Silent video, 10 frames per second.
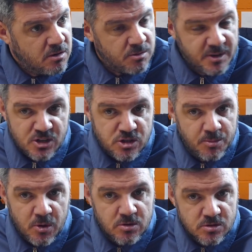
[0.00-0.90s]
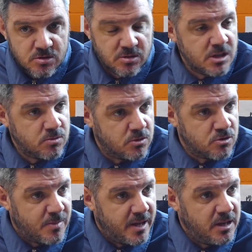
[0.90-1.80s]
from the edge of the box, that's what
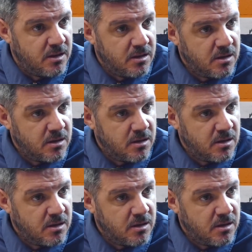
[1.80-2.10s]
does my head